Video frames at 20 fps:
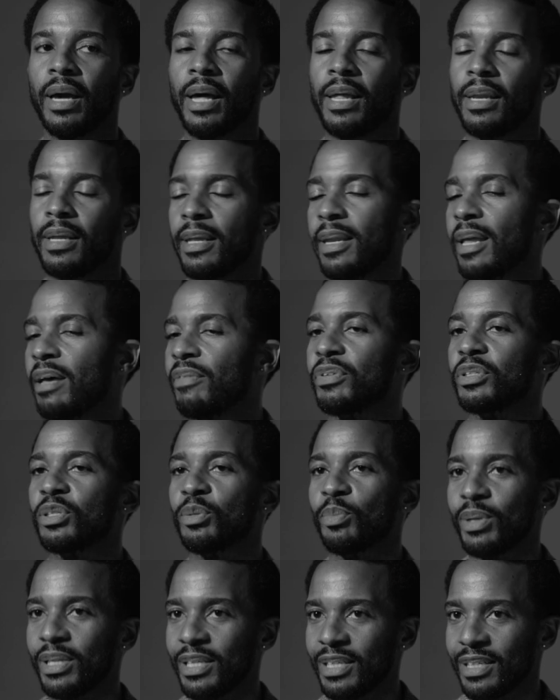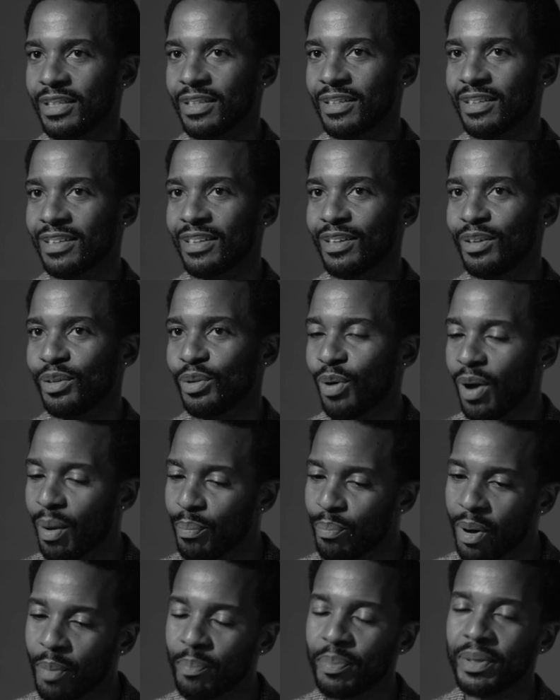And inevitably, you know,
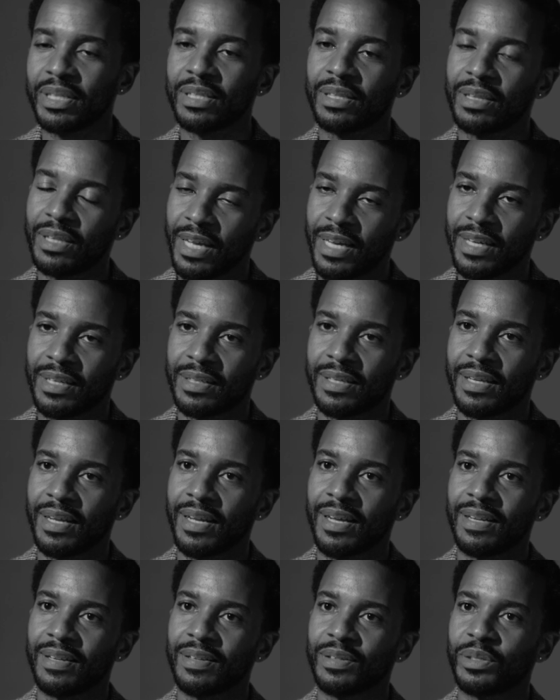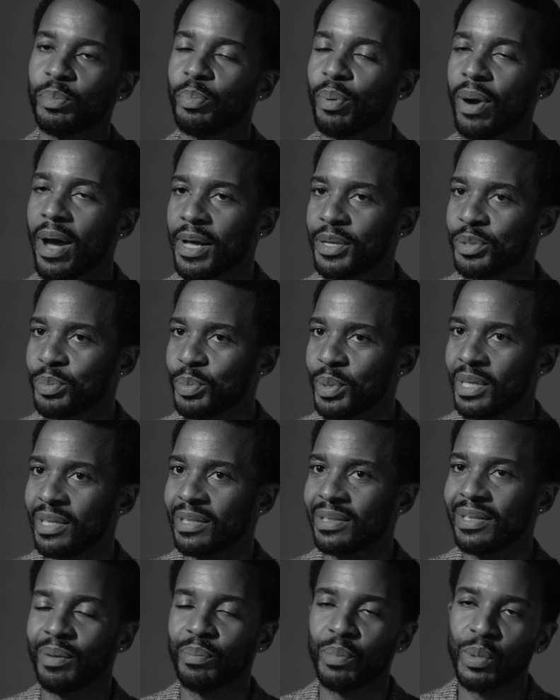I bump into things that surprise me,
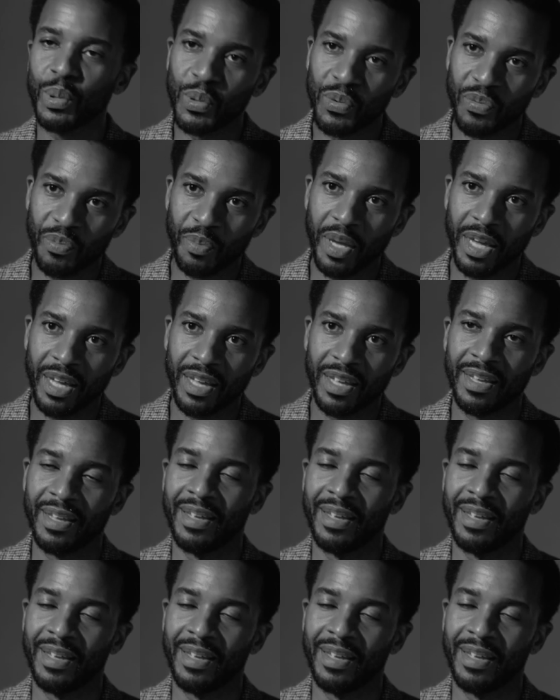that move me,